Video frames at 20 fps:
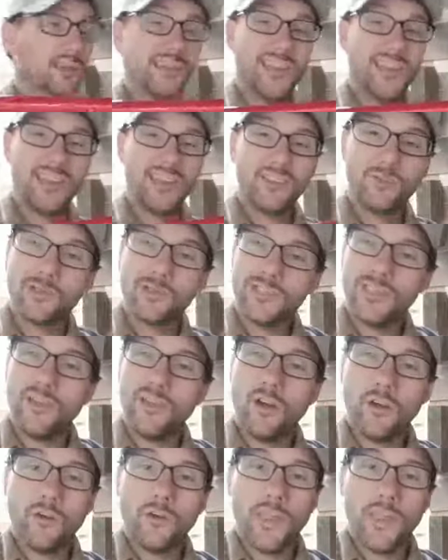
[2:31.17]
Again, you'll see
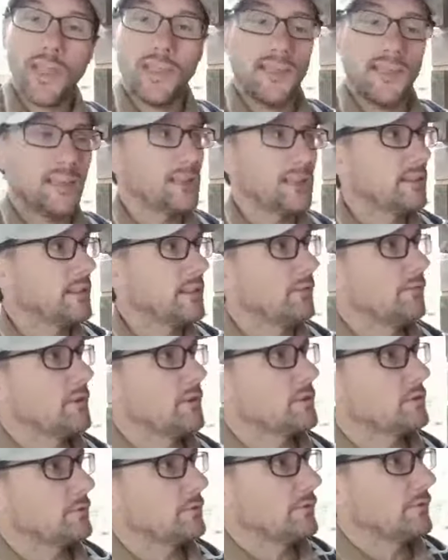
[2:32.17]
all that in the
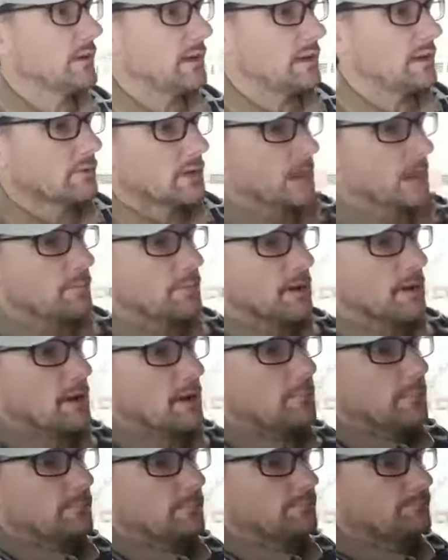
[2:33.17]
official video coming
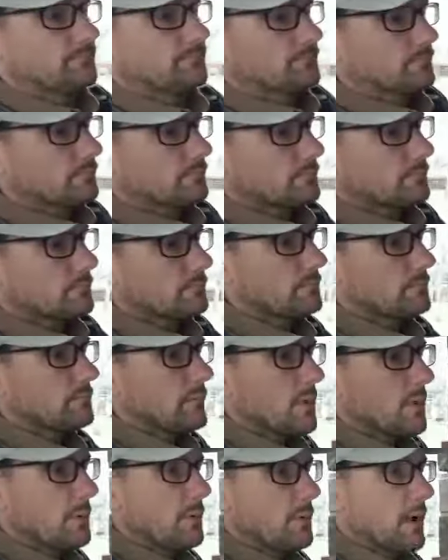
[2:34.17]
up.
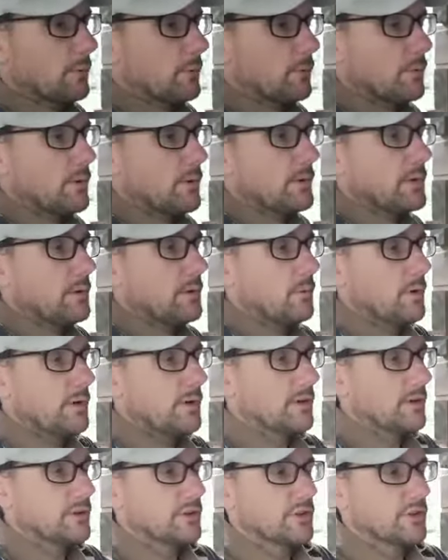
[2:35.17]
But I really
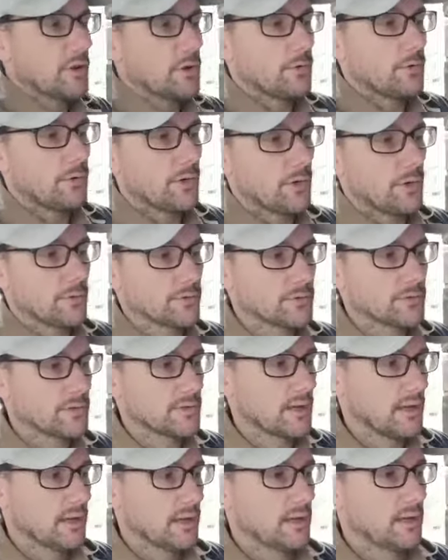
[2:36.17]
wanted to show those.
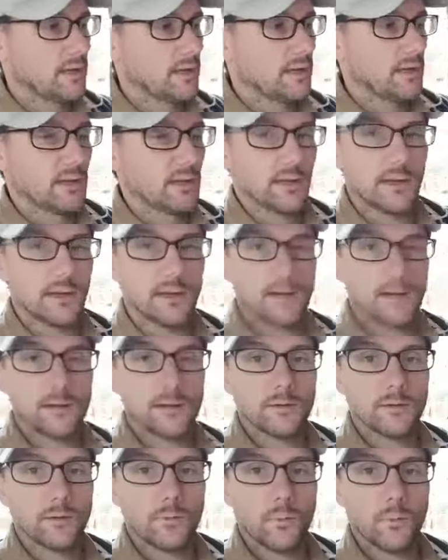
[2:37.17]

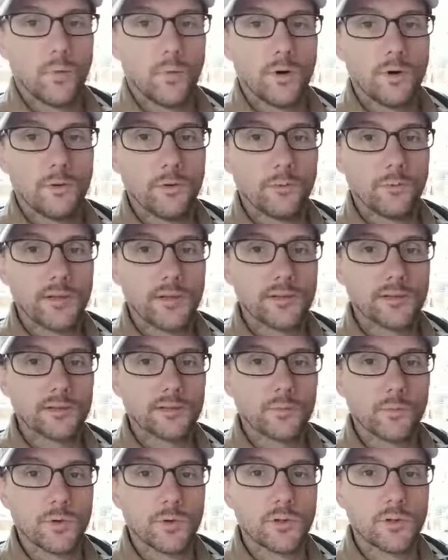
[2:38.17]
One of the
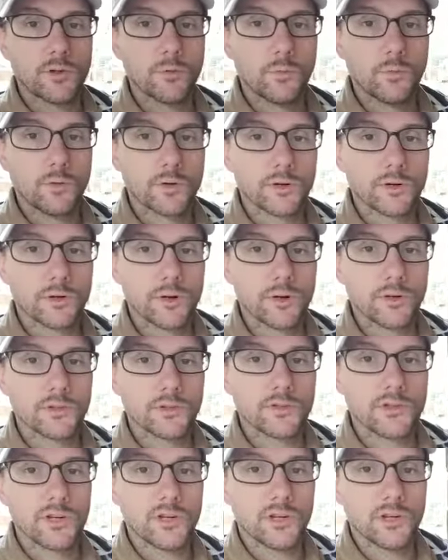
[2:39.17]
reasons, will it work
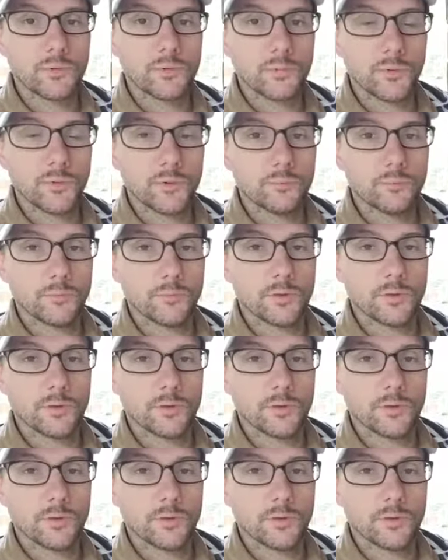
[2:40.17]
on chicken poop?